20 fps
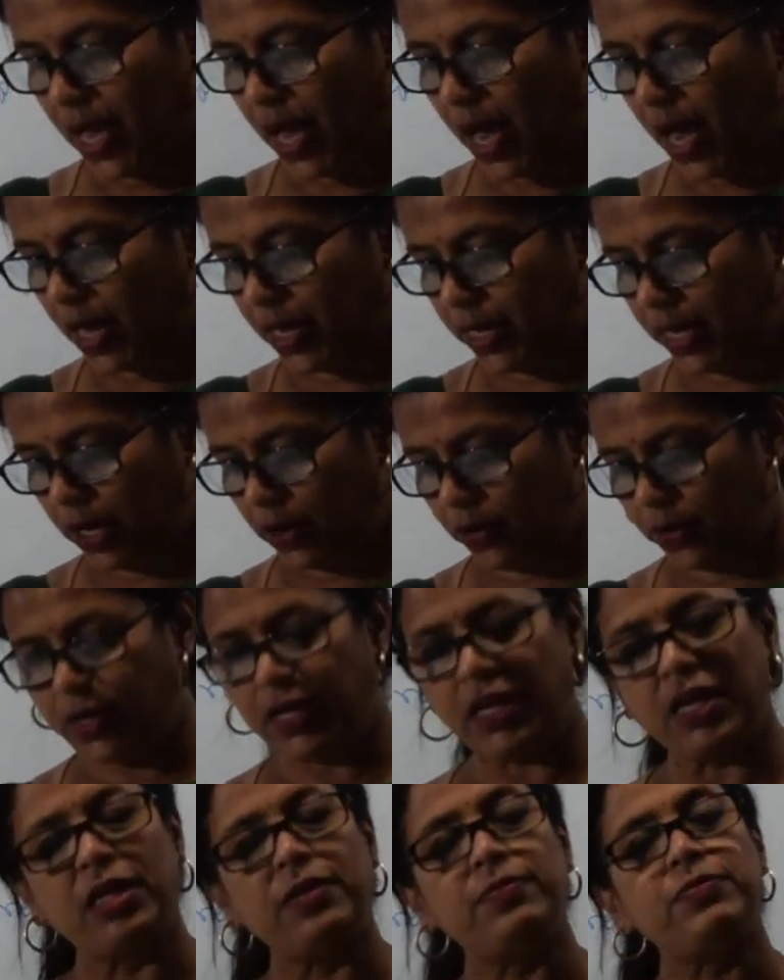Higher
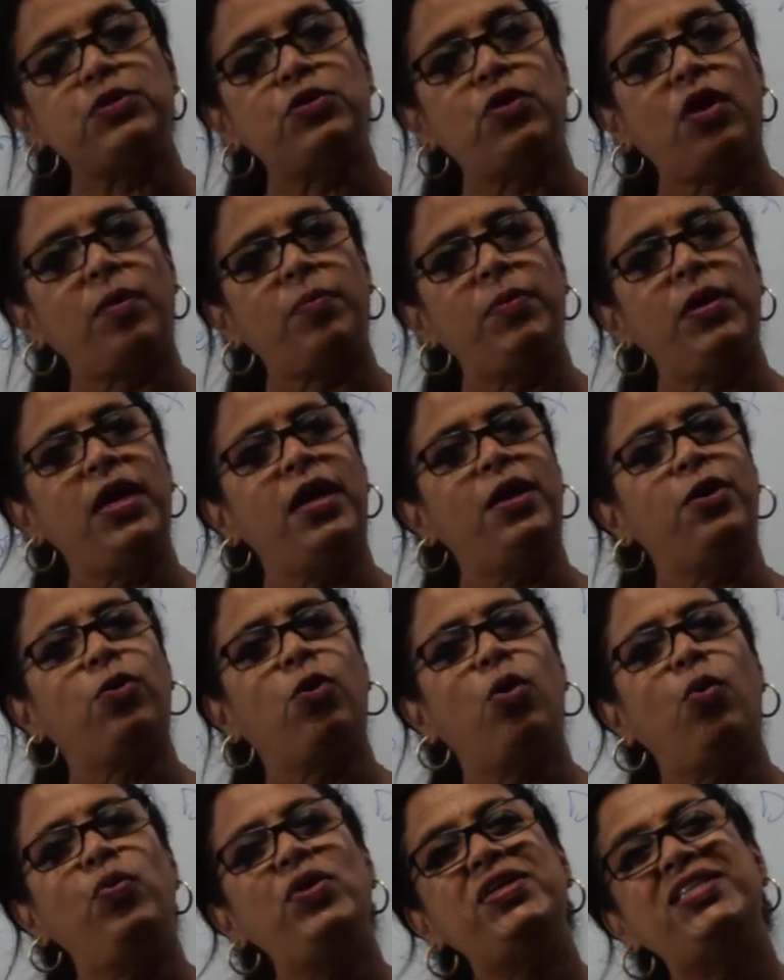organisms normally
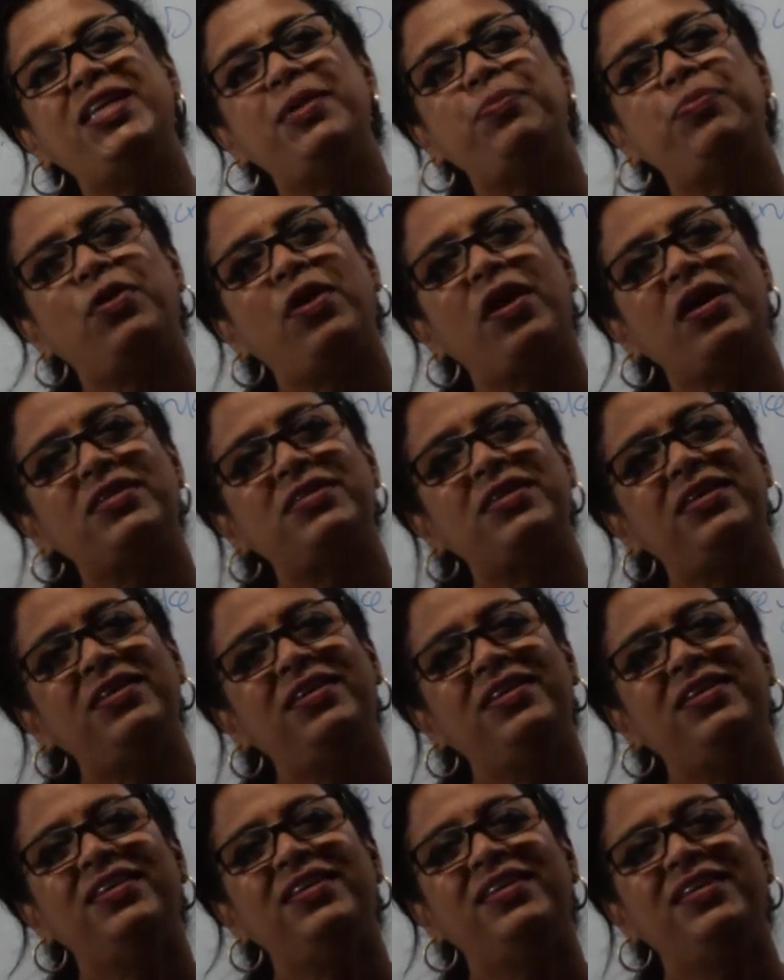undergo which reproduction?
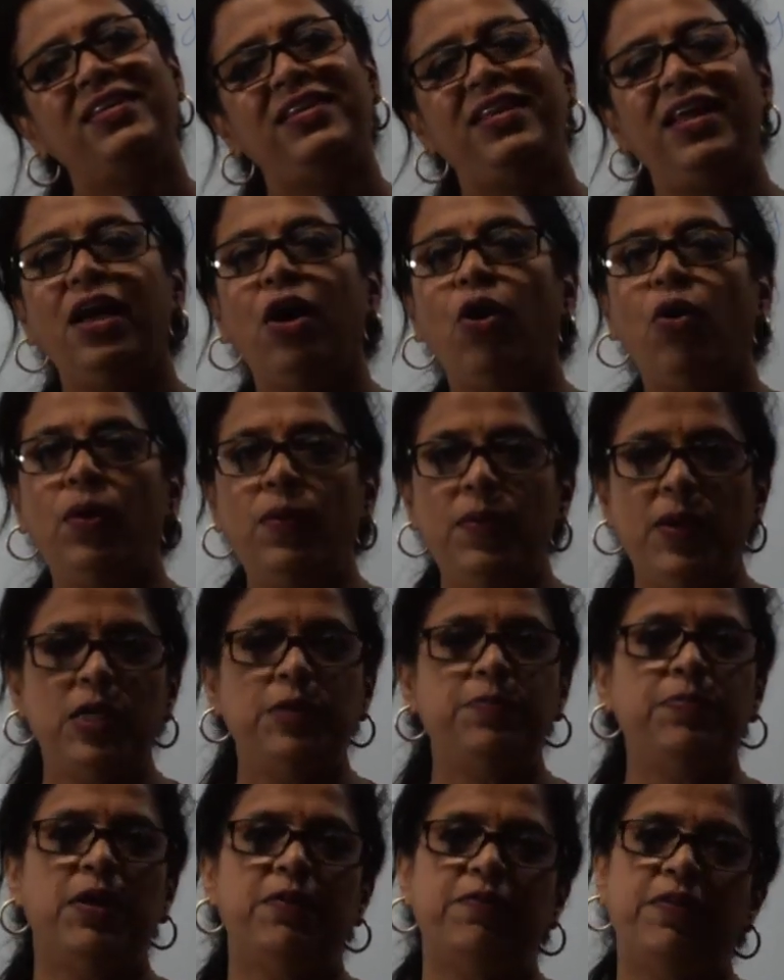They always
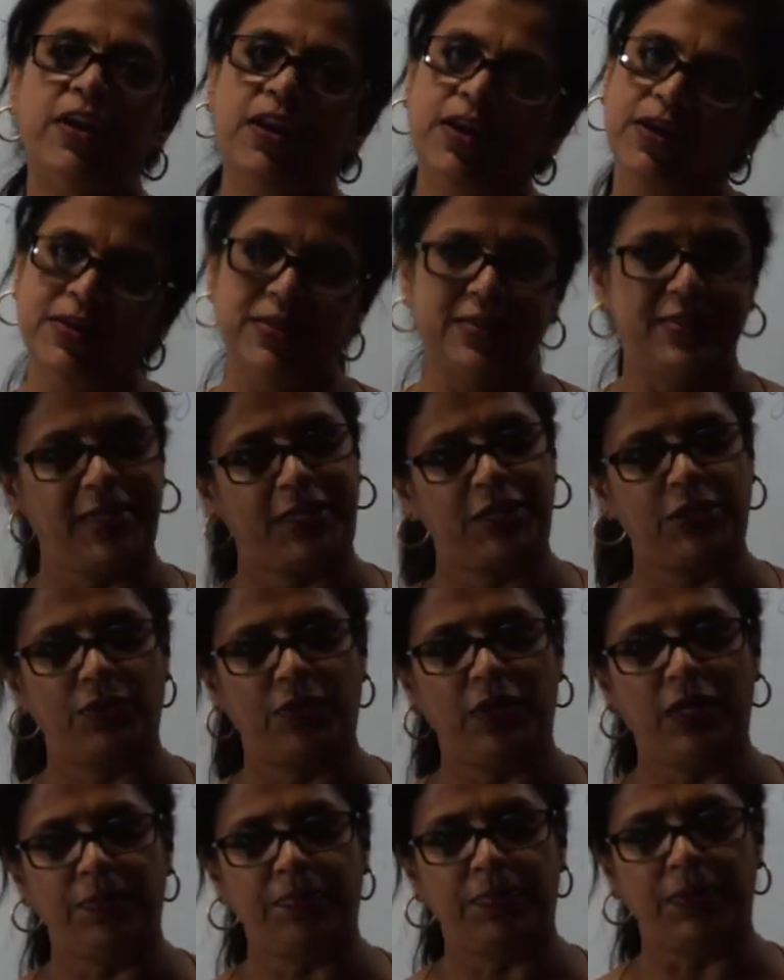prefer sexual
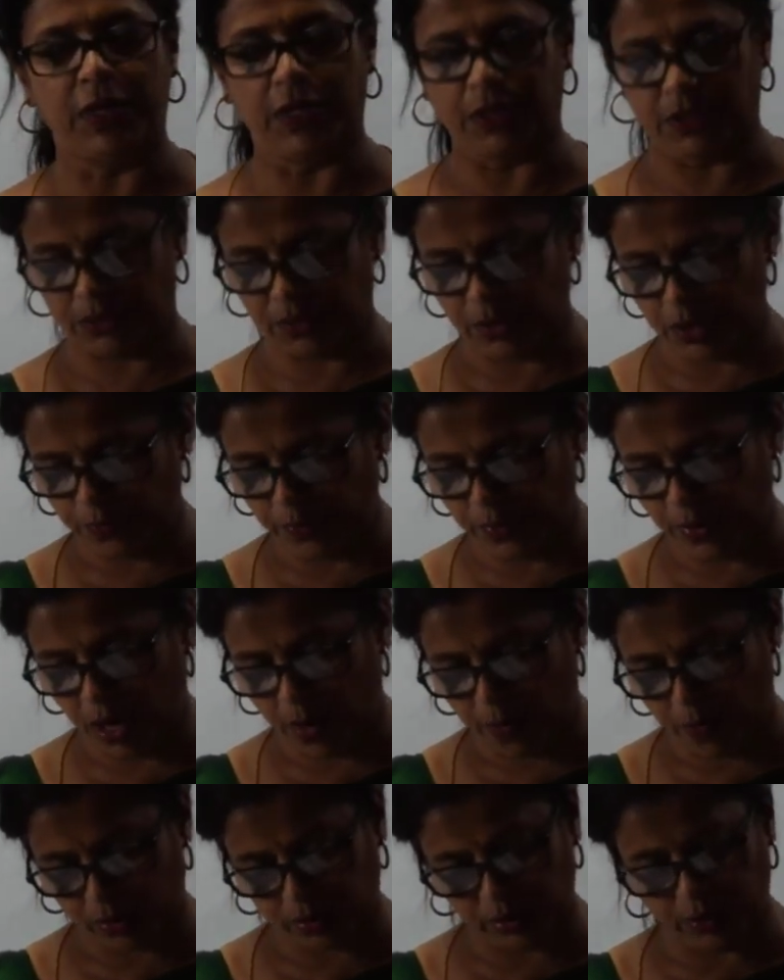reproduction. Therefore,
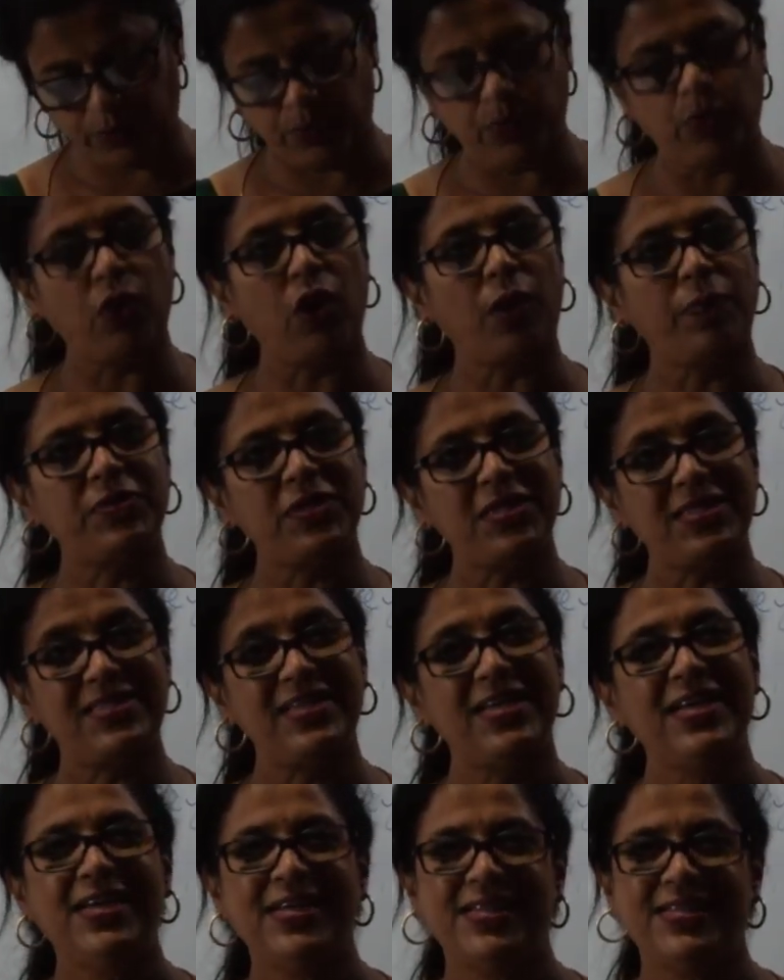among the four options,
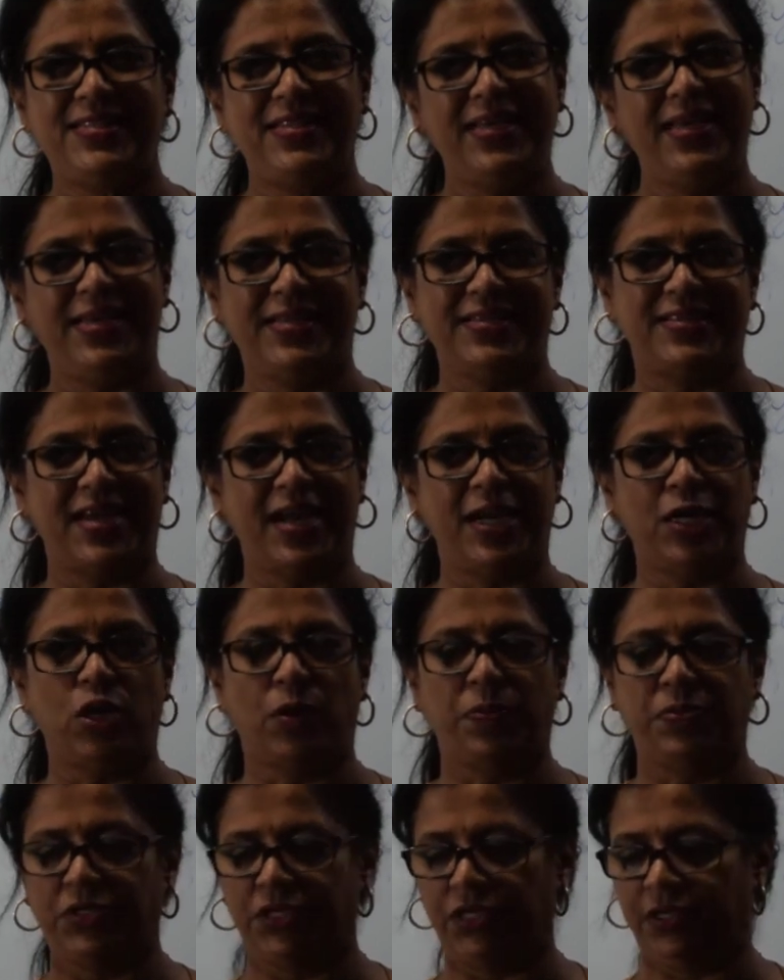C is right
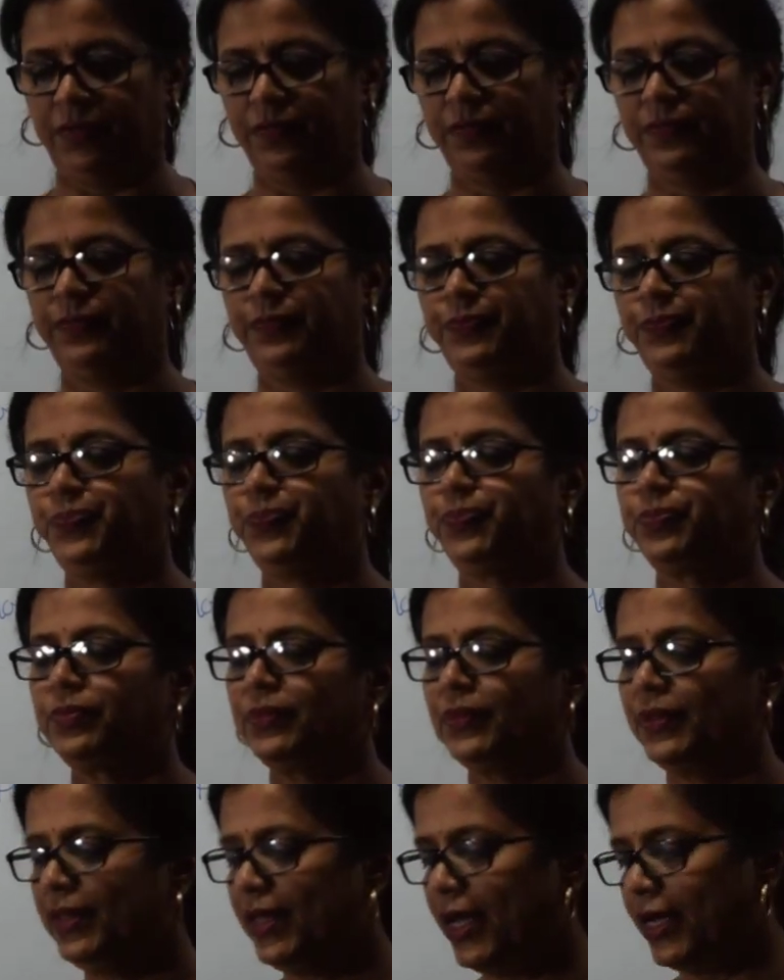option.
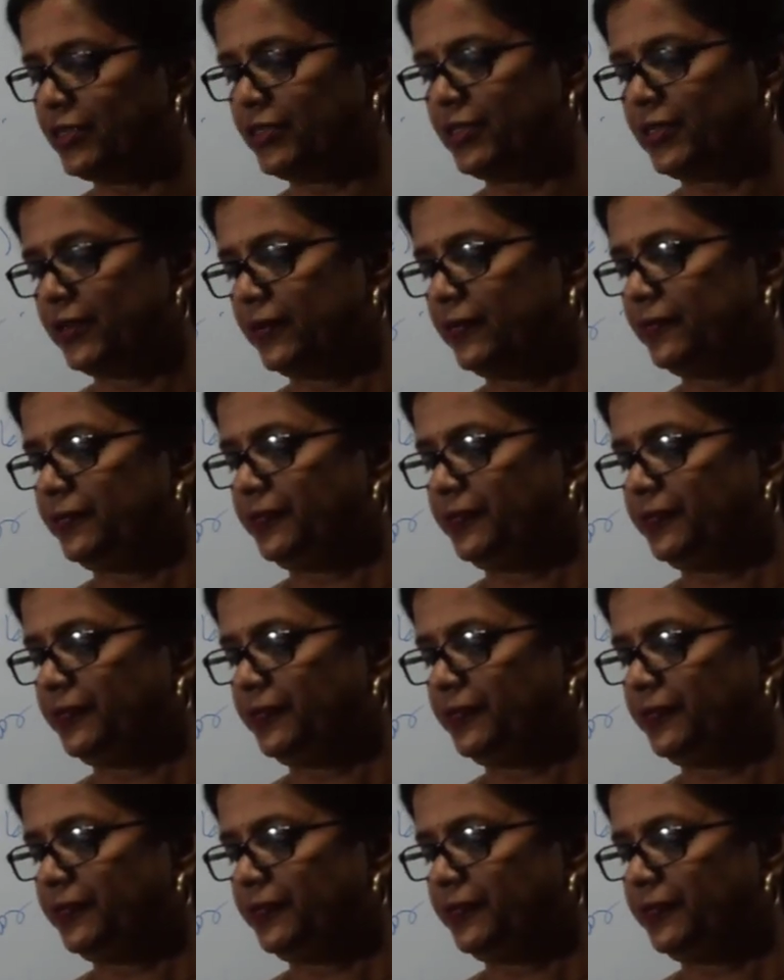Next,